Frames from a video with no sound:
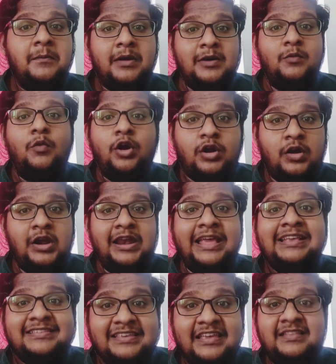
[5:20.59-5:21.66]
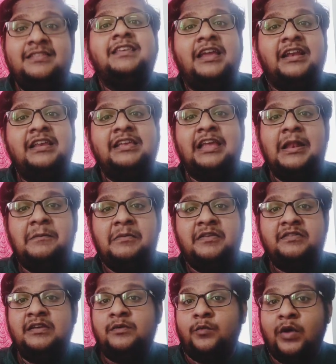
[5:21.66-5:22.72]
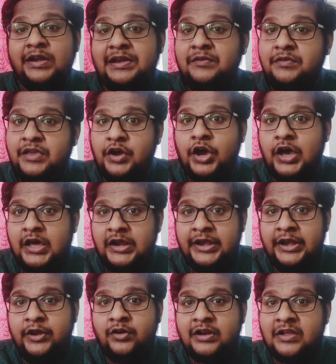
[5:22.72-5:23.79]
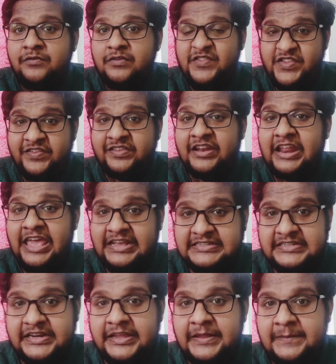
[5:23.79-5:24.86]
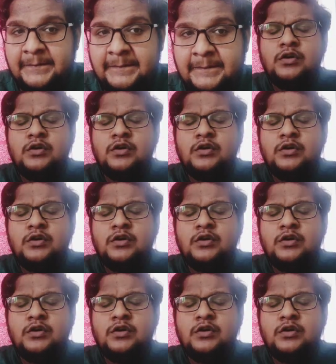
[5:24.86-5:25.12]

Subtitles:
but what lies inside can be seen only via a radiograph, which is an x-ray.